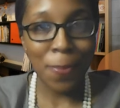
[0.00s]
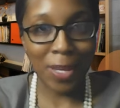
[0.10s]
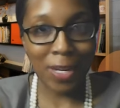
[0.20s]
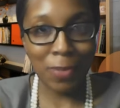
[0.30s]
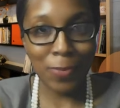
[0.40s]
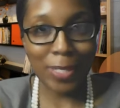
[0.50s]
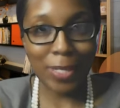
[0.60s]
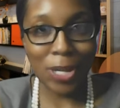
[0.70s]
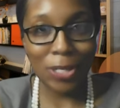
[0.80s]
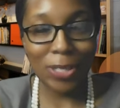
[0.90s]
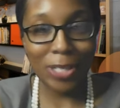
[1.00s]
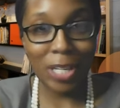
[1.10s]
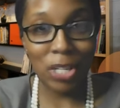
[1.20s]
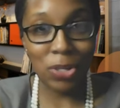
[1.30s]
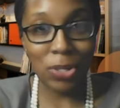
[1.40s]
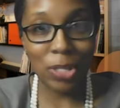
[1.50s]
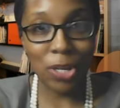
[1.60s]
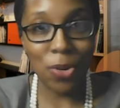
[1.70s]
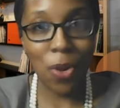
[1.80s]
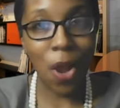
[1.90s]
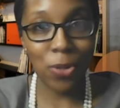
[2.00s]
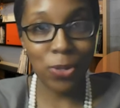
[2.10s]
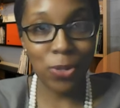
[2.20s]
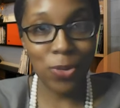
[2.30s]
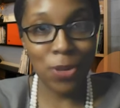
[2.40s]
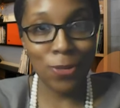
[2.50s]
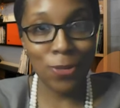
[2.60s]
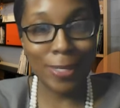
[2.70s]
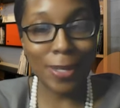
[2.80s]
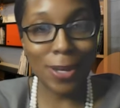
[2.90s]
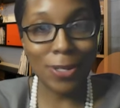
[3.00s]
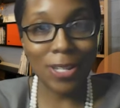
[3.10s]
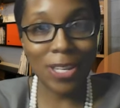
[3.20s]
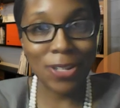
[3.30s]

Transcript: My name is Dr. Lakeisha Lowe, also known as Dr.